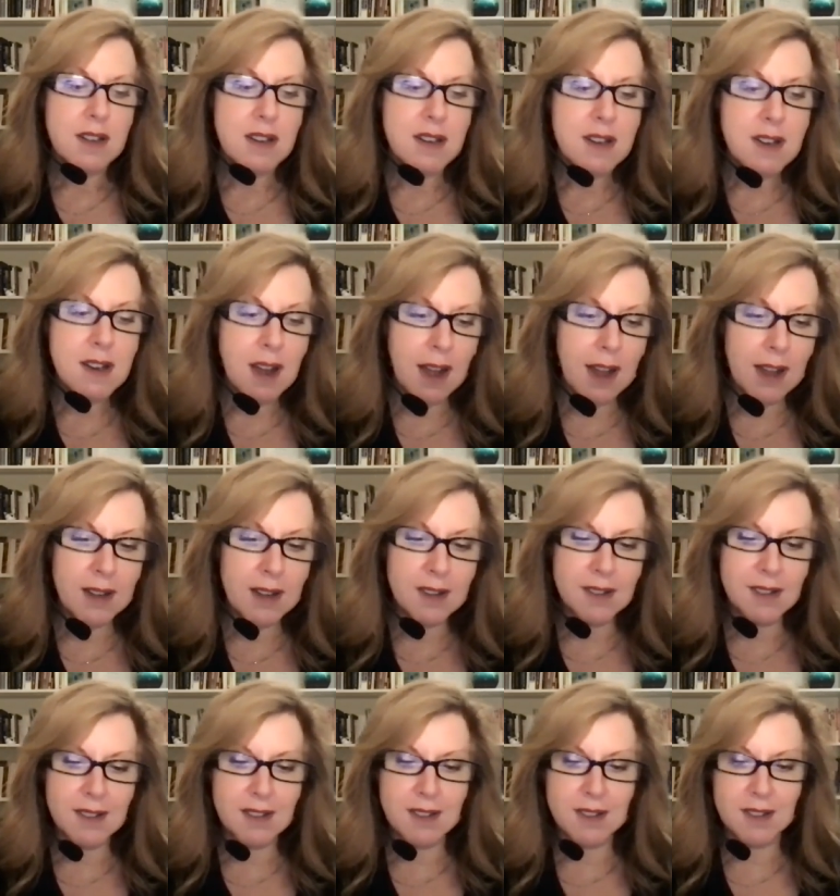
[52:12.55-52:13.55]
not
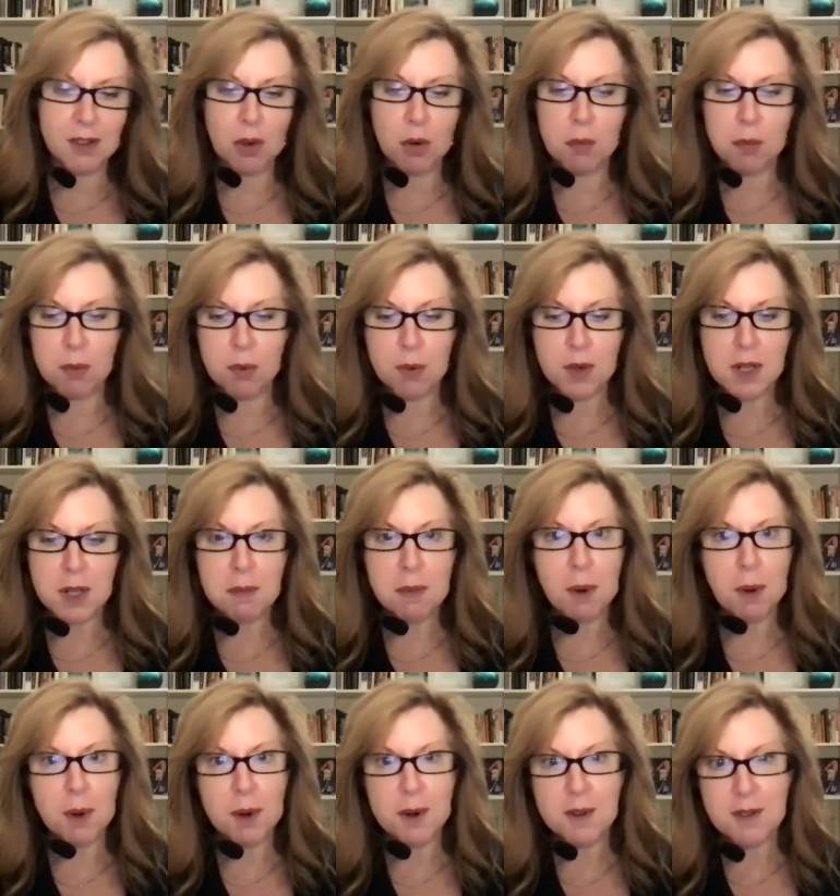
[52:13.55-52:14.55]
so pretty
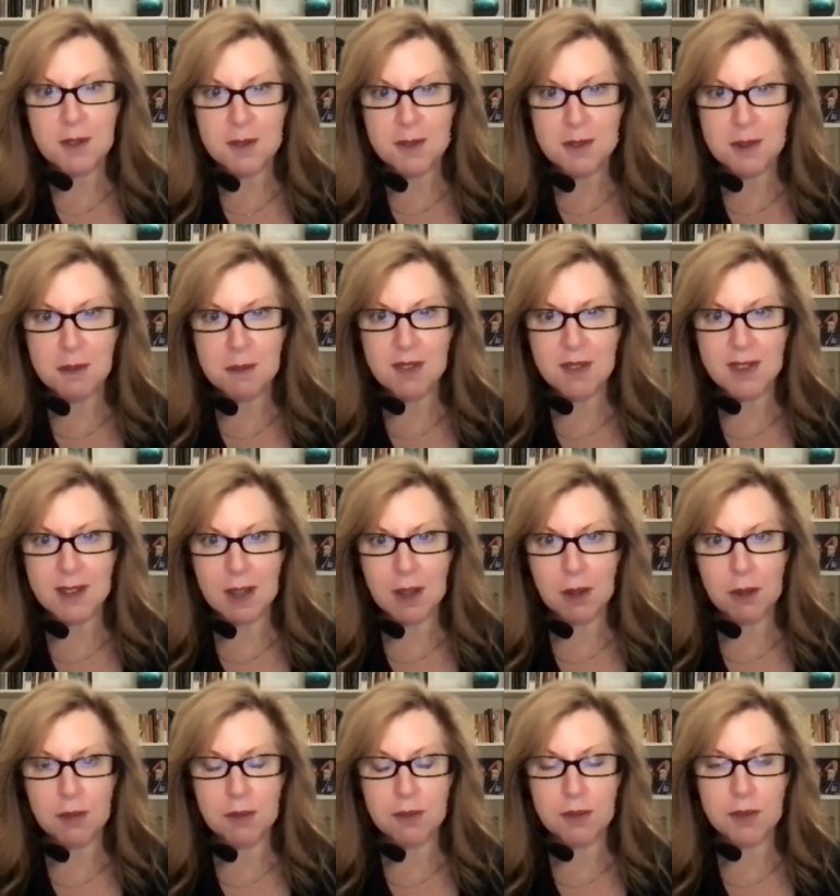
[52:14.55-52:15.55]
parts of
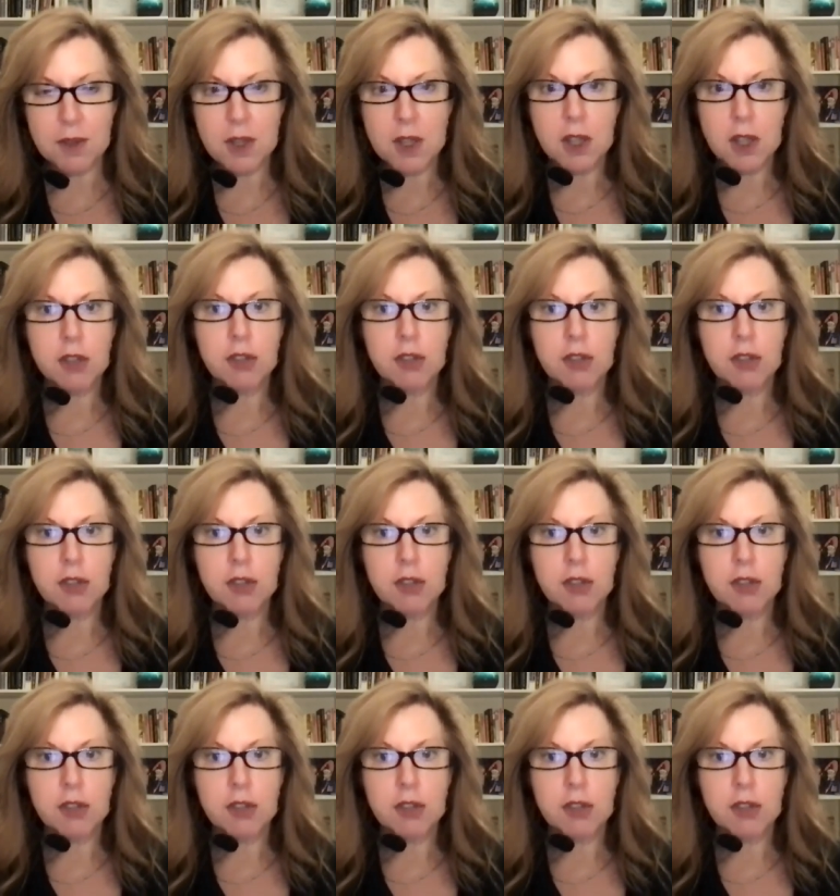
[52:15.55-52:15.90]
himself